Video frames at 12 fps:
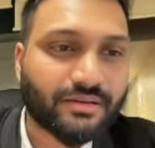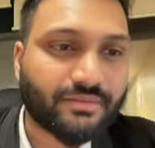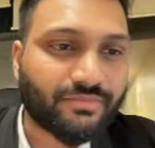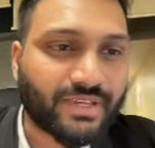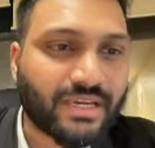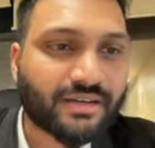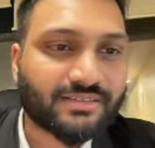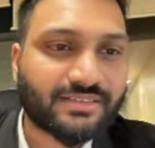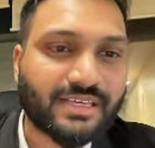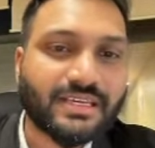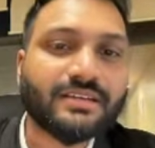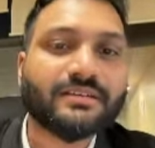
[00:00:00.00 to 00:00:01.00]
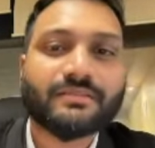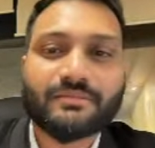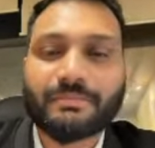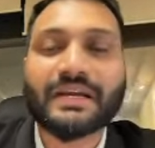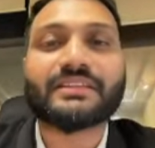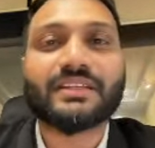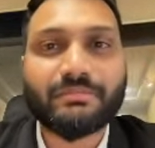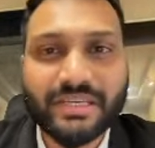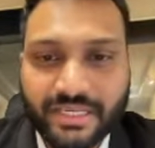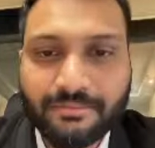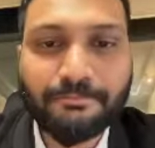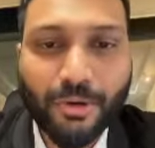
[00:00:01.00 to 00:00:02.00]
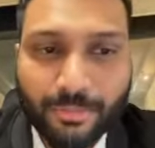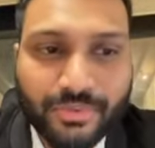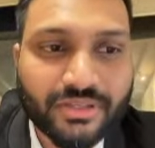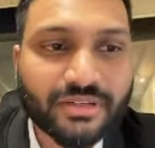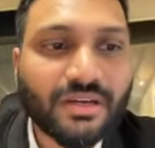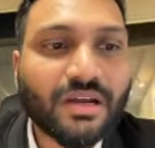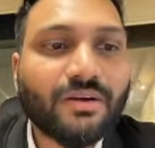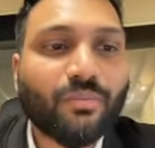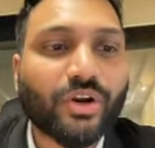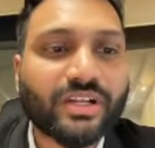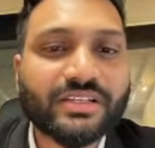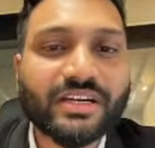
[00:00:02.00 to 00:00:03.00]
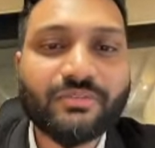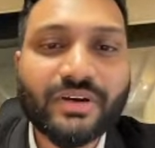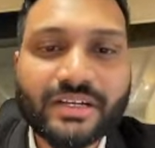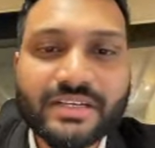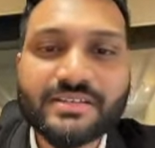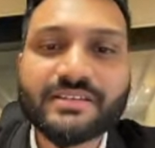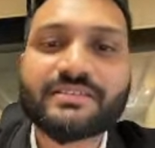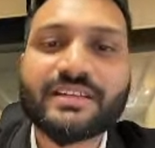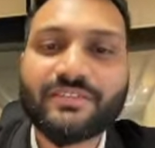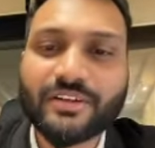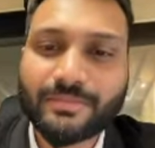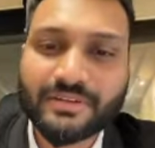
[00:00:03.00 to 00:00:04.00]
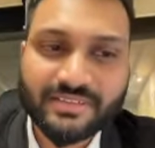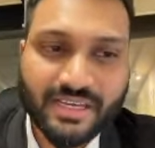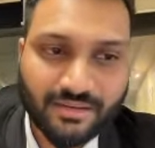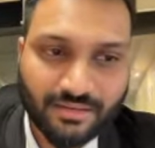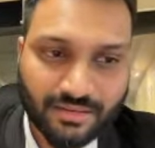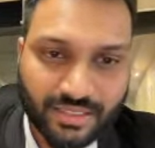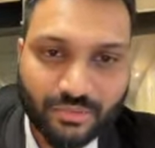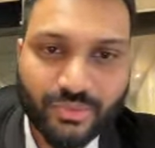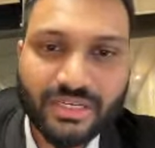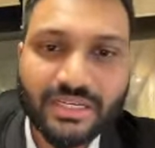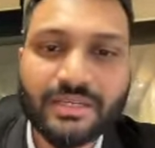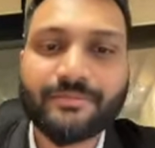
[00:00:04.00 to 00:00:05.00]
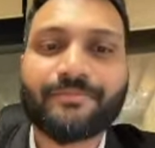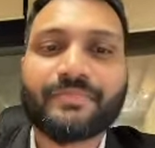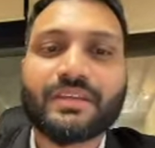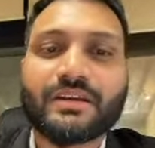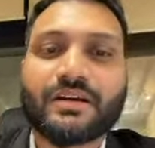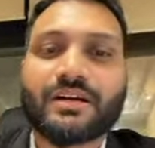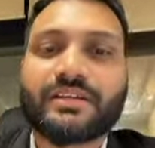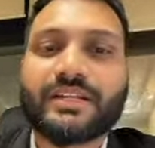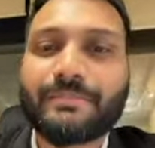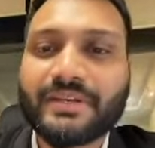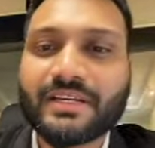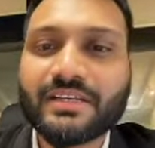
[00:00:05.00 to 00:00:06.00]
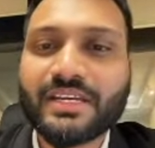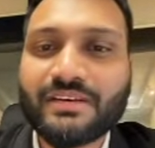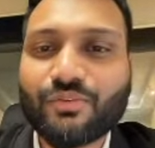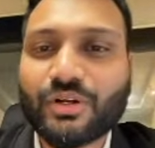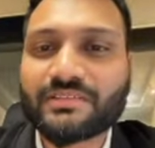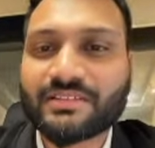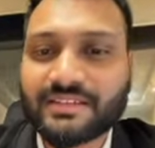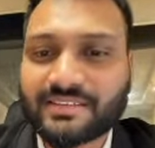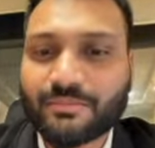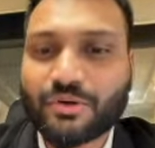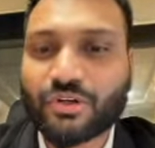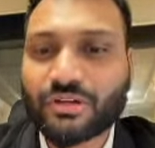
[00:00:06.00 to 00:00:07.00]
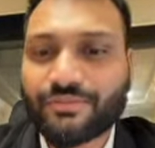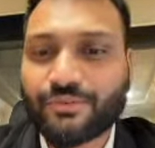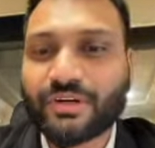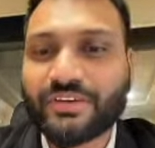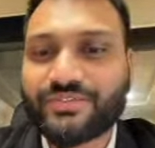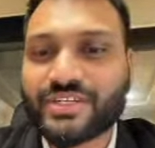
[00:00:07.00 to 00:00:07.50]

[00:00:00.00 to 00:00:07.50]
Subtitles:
we are seeing Python became popular. What are the advantages? Developers can learn it quickly. Typically involves less amount of code. If